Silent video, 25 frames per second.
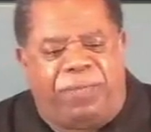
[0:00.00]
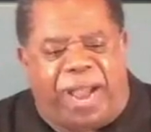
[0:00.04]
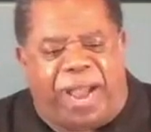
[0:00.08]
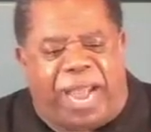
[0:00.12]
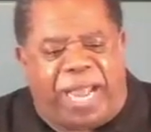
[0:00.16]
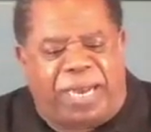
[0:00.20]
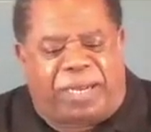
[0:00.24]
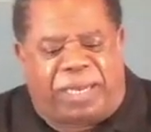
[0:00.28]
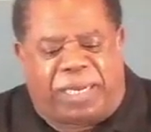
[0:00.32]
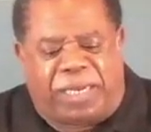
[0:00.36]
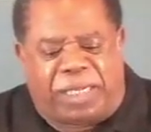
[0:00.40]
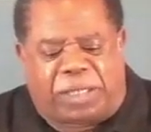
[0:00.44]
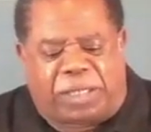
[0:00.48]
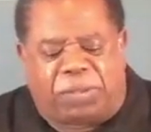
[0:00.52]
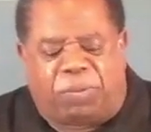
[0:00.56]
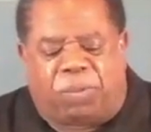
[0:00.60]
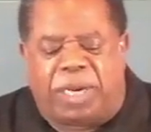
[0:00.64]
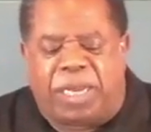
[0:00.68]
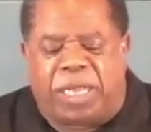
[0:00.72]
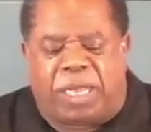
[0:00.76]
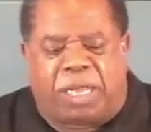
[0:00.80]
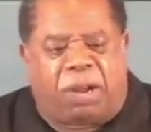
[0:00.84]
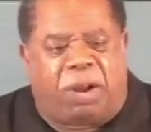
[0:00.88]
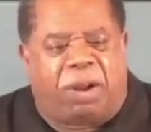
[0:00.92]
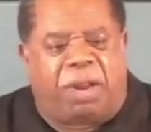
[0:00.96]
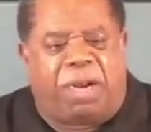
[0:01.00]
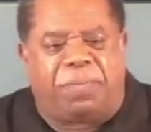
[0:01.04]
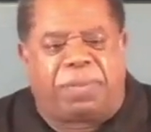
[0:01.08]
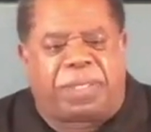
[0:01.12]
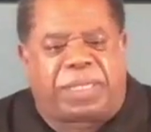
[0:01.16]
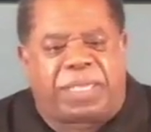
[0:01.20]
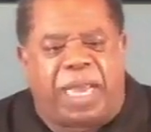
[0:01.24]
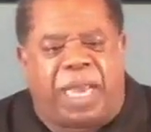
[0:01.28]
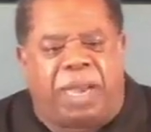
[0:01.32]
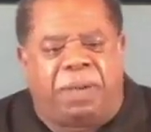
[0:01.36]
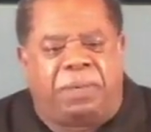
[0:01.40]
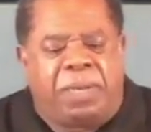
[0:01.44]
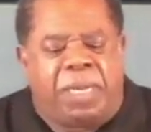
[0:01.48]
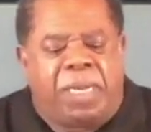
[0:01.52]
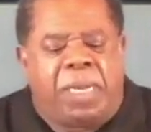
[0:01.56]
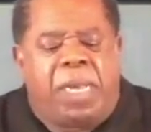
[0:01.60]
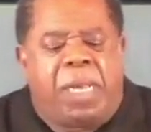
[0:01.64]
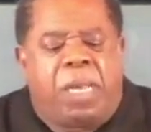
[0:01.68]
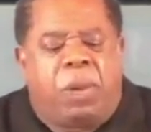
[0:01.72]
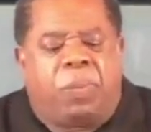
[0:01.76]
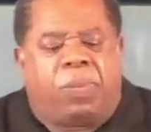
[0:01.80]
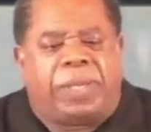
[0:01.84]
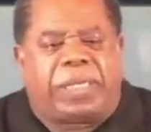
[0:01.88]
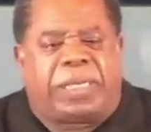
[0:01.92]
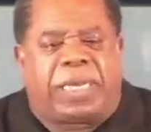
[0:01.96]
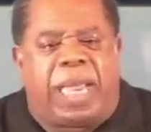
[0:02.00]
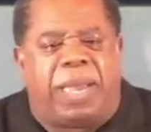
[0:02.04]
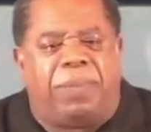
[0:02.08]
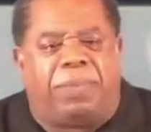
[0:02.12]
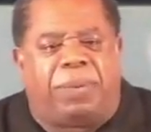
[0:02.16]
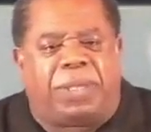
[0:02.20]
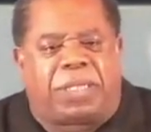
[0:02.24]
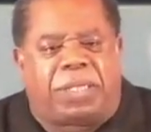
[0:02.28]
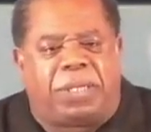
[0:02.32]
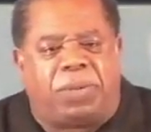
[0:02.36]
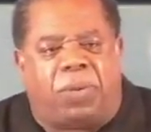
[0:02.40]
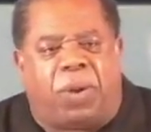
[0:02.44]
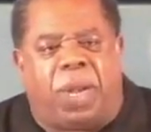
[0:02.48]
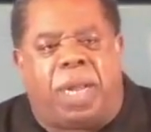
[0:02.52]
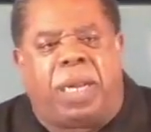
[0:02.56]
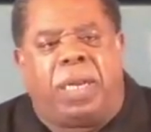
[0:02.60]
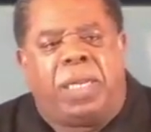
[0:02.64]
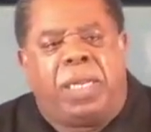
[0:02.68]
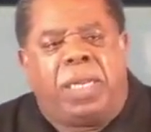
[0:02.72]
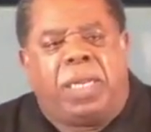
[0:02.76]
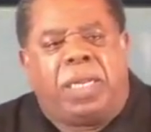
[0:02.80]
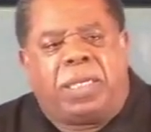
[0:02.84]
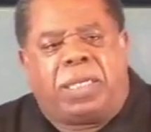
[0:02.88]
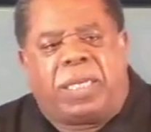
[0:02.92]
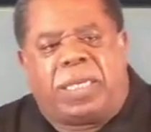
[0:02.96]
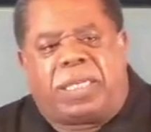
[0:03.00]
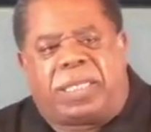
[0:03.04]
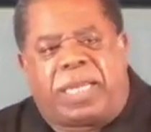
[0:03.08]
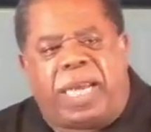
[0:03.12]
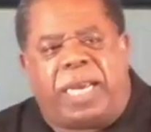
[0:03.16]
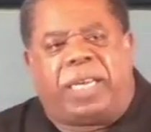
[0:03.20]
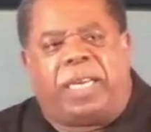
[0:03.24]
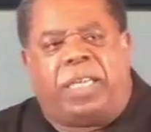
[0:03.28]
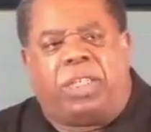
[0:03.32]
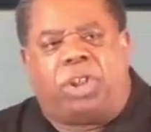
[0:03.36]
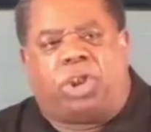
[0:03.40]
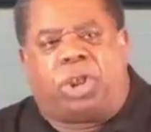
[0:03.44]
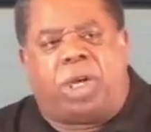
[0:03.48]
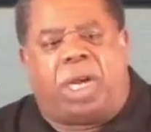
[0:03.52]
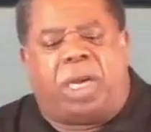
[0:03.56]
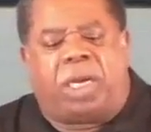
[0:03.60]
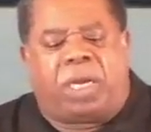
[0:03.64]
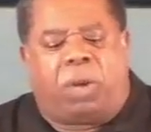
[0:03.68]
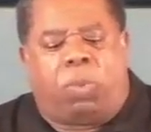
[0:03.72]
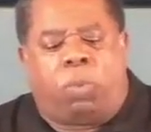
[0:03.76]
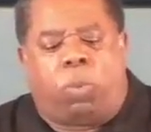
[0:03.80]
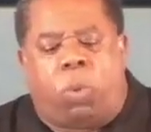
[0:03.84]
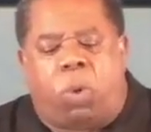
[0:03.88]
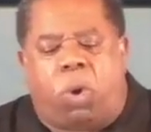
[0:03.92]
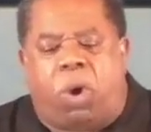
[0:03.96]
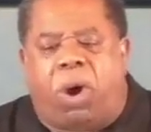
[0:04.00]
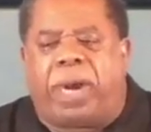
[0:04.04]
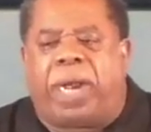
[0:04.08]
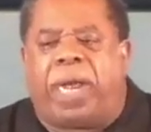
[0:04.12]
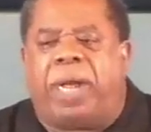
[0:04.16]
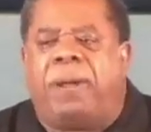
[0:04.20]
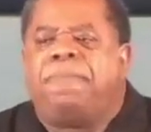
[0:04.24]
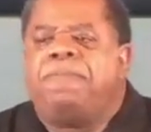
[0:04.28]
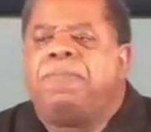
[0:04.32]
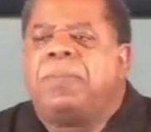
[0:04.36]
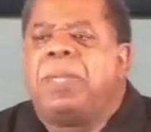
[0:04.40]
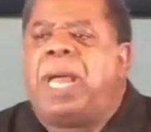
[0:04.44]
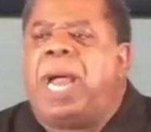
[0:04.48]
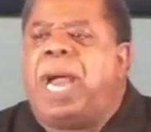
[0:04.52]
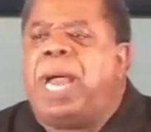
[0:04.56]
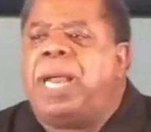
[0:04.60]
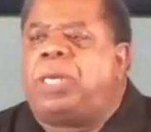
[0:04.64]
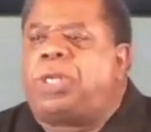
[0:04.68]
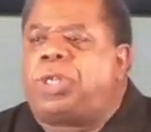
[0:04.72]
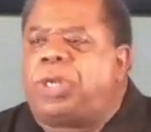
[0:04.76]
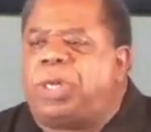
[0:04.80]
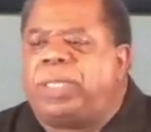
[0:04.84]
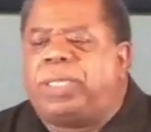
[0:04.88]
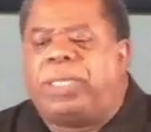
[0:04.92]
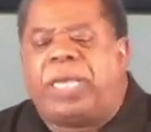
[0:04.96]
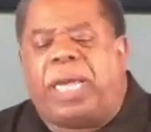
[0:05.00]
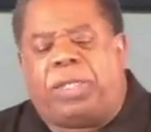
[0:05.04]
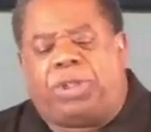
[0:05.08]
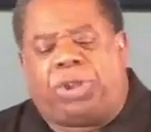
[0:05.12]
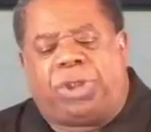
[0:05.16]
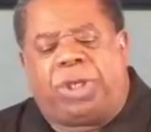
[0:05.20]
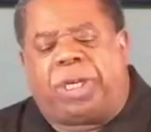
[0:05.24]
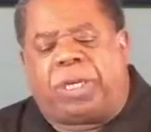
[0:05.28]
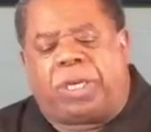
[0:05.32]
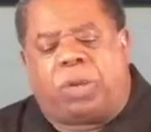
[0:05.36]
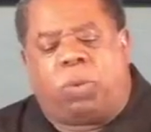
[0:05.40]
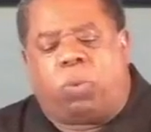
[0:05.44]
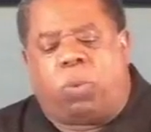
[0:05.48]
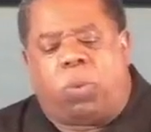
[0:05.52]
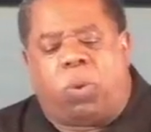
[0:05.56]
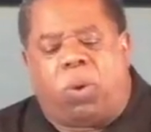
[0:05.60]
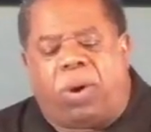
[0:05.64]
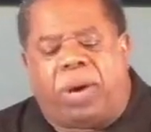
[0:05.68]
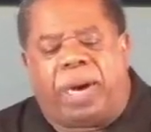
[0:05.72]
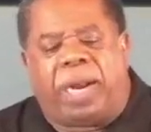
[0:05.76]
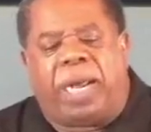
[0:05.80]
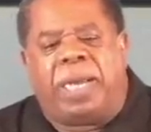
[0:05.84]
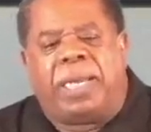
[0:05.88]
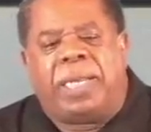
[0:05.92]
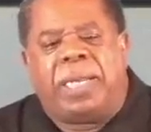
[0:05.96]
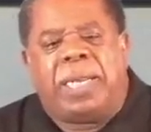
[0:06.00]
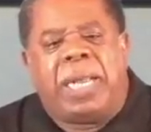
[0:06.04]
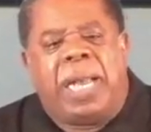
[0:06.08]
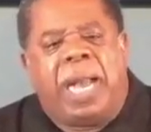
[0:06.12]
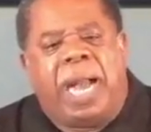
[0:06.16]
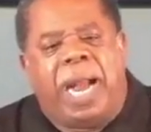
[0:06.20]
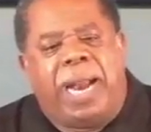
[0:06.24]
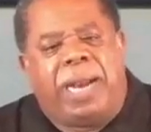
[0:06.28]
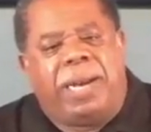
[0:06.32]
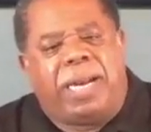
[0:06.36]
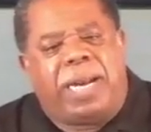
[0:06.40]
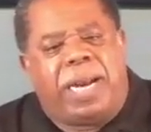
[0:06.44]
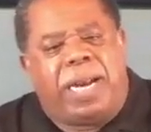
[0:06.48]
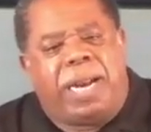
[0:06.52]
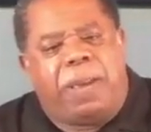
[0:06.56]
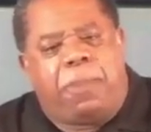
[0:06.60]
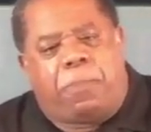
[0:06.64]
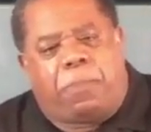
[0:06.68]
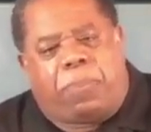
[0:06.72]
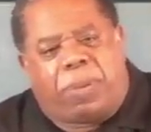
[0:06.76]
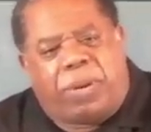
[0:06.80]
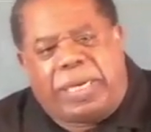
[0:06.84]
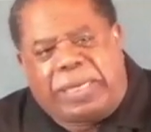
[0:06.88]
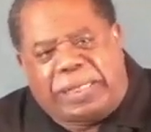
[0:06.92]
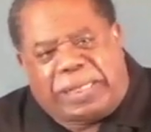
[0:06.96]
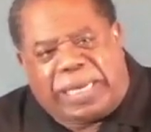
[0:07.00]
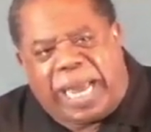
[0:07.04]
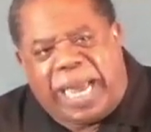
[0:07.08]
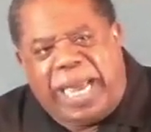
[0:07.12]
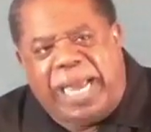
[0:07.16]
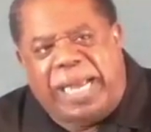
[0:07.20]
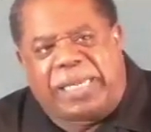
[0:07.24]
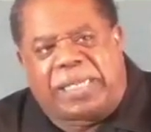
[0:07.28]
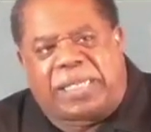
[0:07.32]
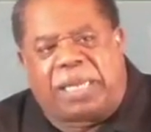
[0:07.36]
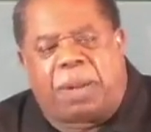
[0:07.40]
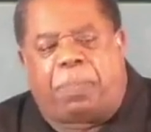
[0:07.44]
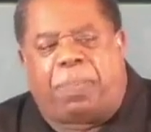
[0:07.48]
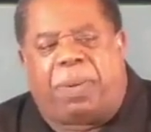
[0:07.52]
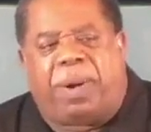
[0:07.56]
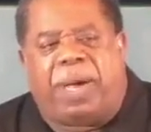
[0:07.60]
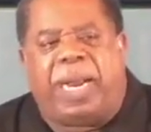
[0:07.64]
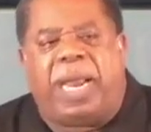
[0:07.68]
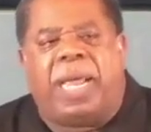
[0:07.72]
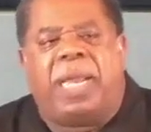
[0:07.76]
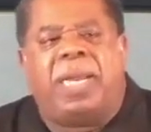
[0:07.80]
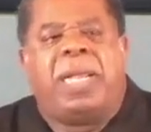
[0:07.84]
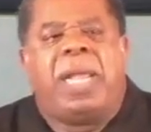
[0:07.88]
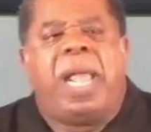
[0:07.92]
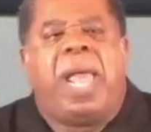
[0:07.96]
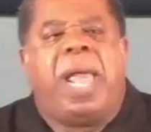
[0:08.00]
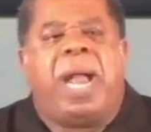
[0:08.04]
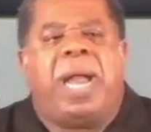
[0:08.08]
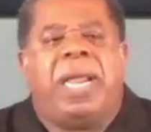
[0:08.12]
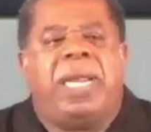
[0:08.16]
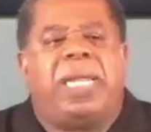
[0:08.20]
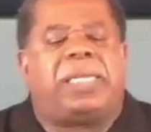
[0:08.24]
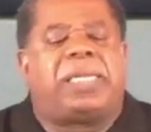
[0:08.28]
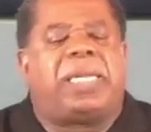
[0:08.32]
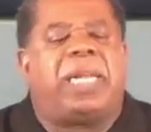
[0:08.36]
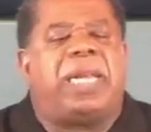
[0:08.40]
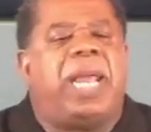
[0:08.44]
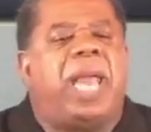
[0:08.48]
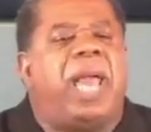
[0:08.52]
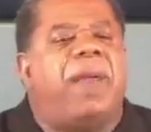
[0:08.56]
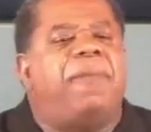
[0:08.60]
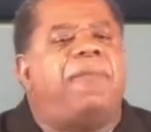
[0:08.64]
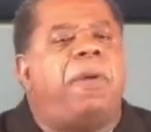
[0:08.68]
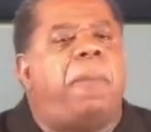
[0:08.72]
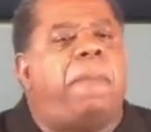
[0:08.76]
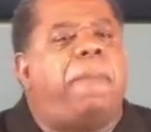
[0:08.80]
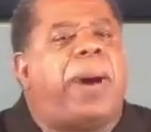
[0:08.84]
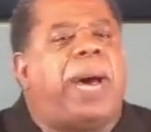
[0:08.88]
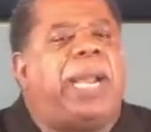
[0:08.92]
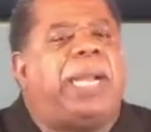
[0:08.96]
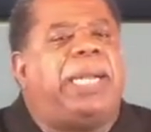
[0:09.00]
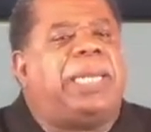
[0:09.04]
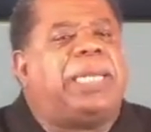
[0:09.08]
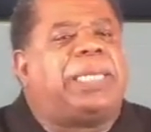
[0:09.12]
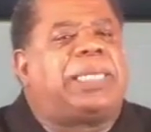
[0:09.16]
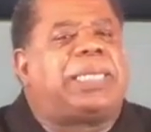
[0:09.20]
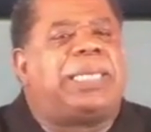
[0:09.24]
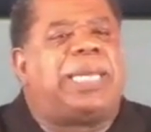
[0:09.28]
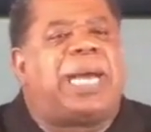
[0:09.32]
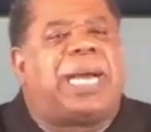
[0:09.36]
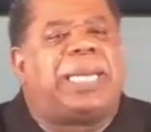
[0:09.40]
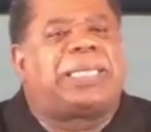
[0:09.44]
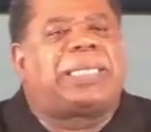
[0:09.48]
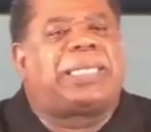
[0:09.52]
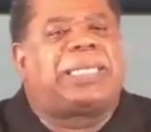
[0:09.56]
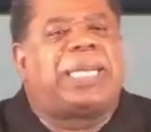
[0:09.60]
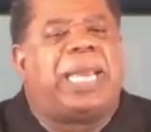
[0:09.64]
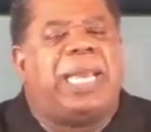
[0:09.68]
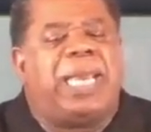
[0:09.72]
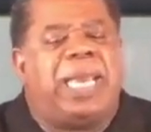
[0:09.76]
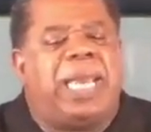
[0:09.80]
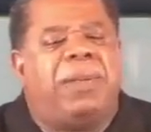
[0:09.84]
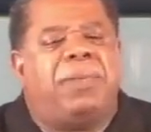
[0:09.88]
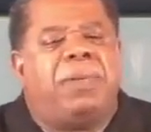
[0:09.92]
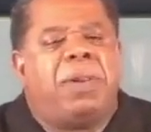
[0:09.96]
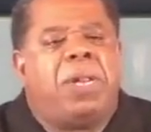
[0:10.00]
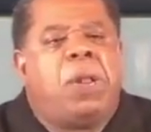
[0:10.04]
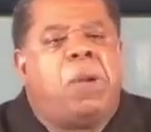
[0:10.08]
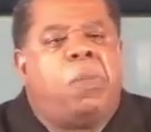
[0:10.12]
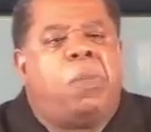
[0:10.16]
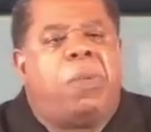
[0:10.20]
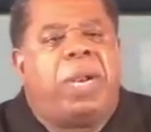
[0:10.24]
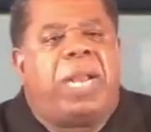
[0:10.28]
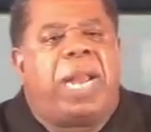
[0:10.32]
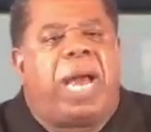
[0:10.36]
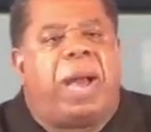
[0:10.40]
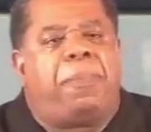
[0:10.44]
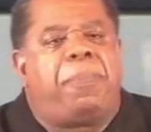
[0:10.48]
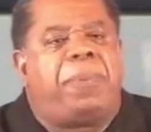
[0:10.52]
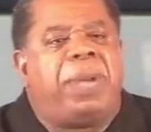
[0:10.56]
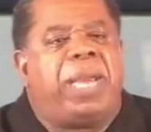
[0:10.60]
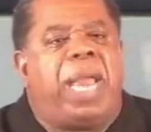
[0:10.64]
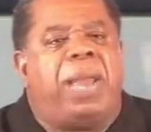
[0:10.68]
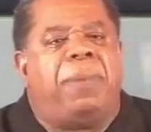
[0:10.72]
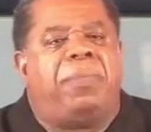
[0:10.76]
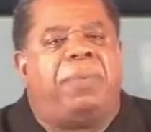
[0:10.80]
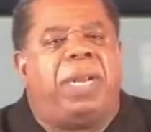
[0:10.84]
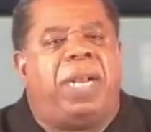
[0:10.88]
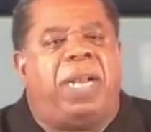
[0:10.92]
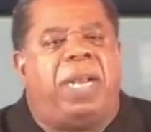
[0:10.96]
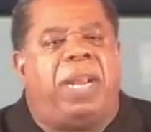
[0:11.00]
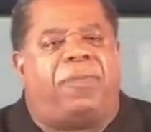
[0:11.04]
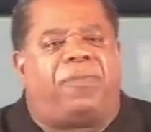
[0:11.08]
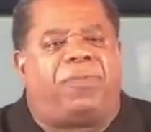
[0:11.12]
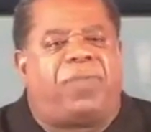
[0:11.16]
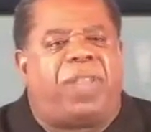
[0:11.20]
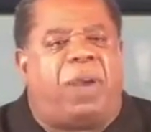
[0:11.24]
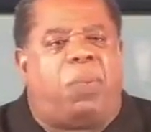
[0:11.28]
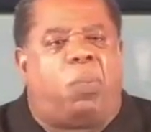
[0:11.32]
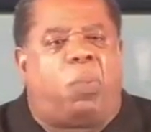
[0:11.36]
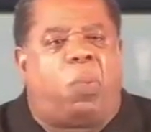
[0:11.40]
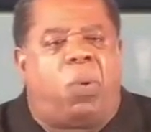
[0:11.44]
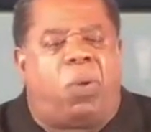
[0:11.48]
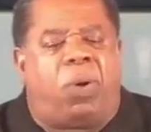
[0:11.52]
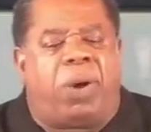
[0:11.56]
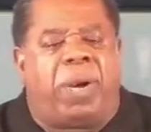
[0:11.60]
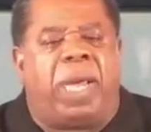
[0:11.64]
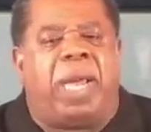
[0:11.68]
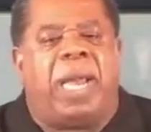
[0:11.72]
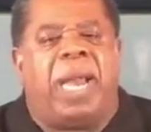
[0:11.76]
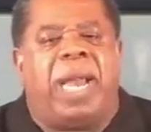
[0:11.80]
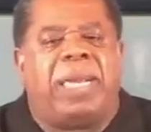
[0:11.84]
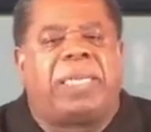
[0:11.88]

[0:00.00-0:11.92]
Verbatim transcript: evangelist, what he called himself, was able to, uh, to take a jug of water and took that jug of water and then he put his hands upon it and he said, Everybody that's not saved will not be able to lift that water.